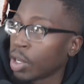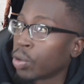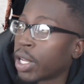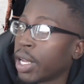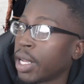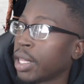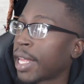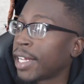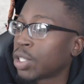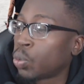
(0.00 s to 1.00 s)
Okay,
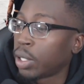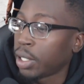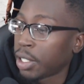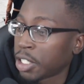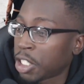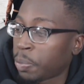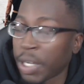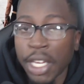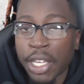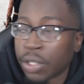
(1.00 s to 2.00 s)
last one is
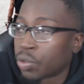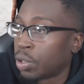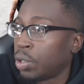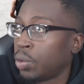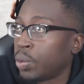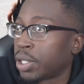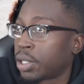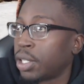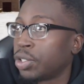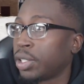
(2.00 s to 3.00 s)
speed control, which is
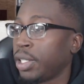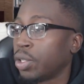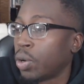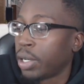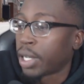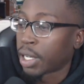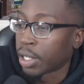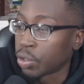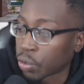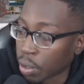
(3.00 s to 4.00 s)
essentially knowing how to
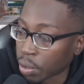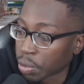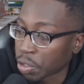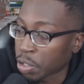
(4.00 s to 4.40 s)
control your